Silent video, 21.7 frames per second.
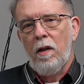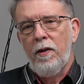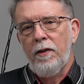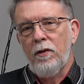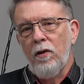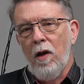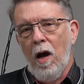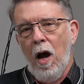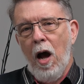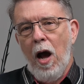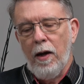
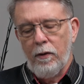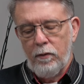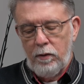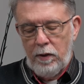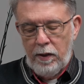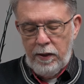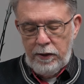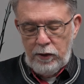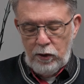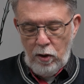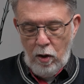this ox
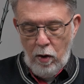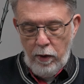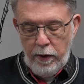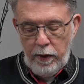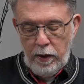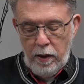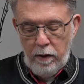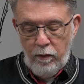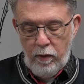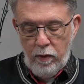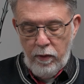that he's
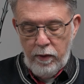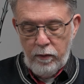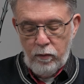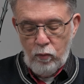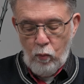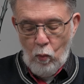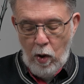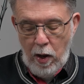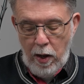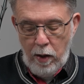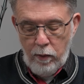talking of here, this
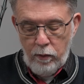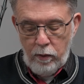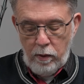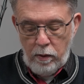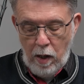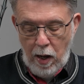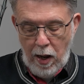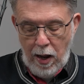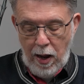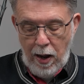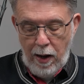wild
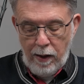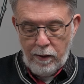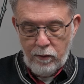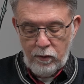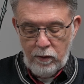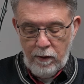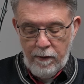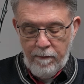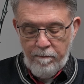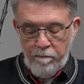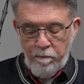
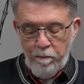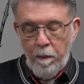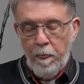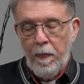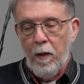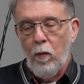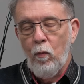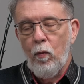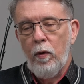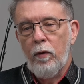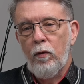ox
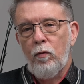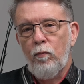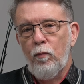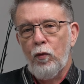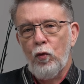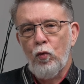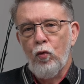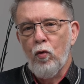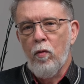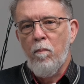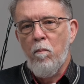with
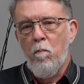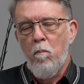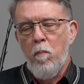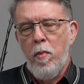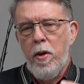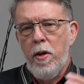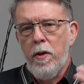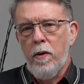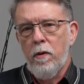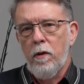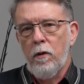
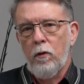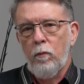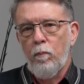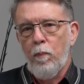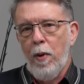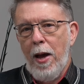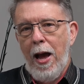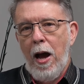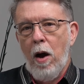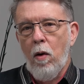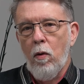tremendous
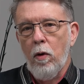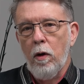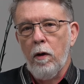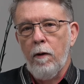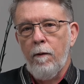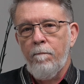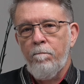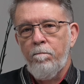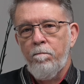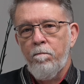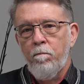power.
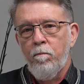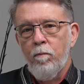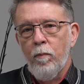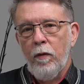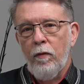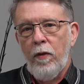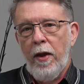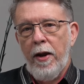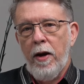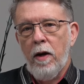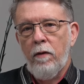
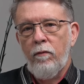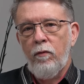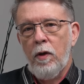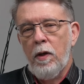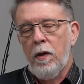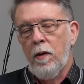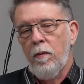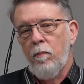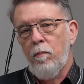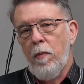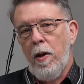Think of
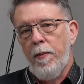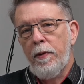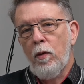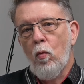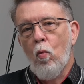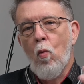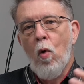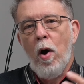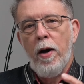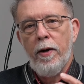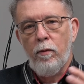the maybe the
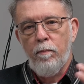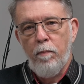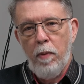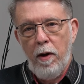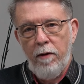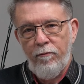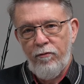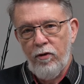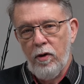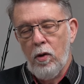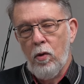water
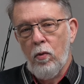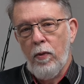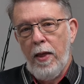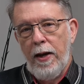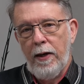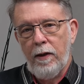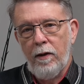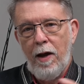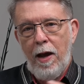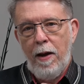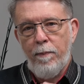buffalo,
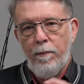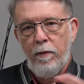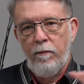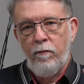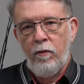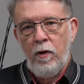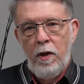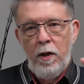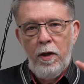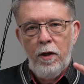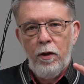that type of
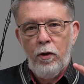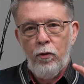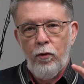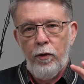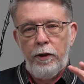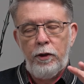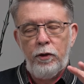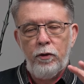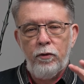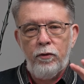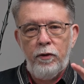
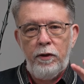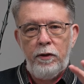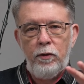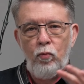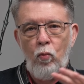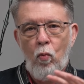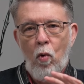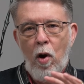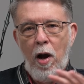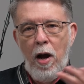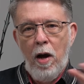creatures. These
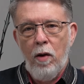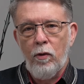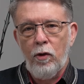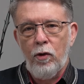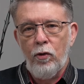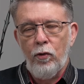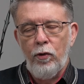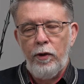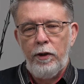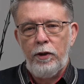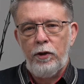wild
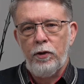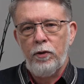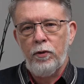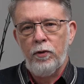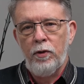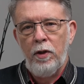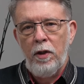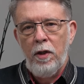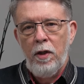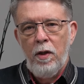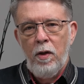
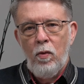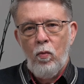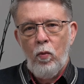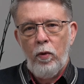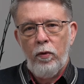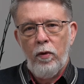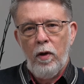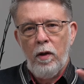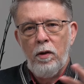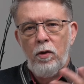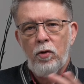creatures
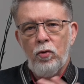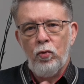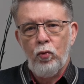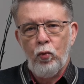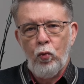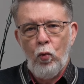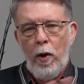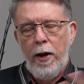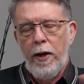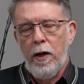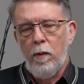with
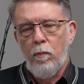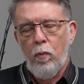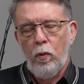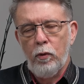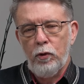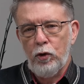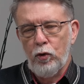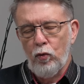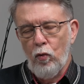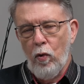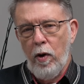incredible
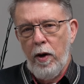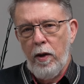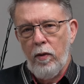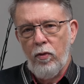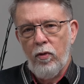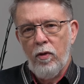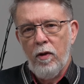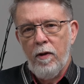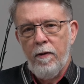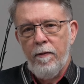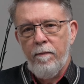
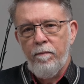strength